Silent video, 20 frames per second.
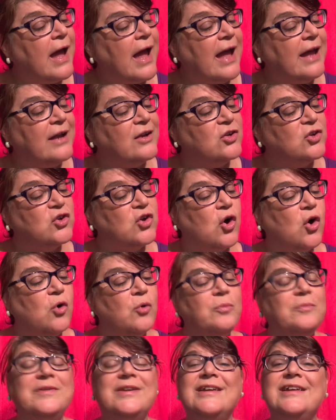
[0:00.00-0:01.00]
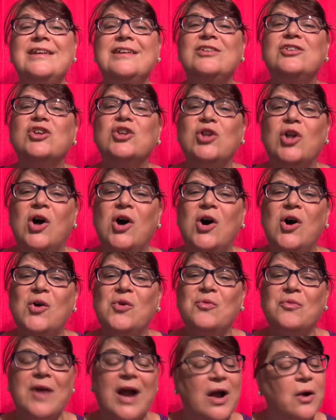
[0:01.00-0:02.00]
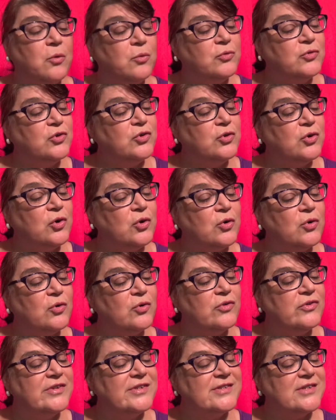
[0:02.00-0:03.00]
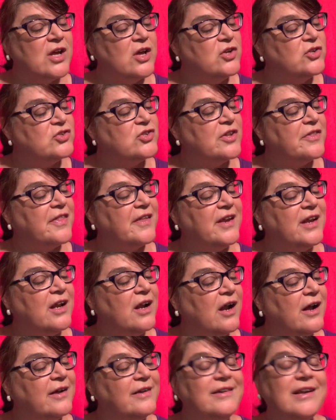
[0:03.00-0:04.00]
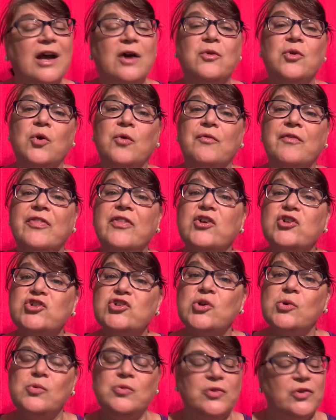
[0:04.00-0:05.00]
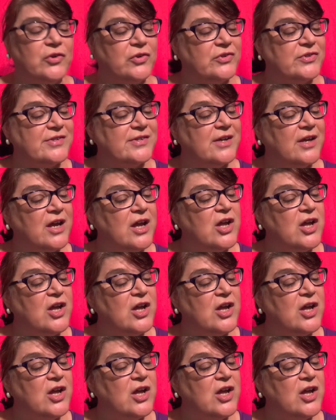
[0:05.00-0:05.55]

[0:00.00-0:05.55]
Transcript: and combed it into long round curls so that it hung down over their shoulders.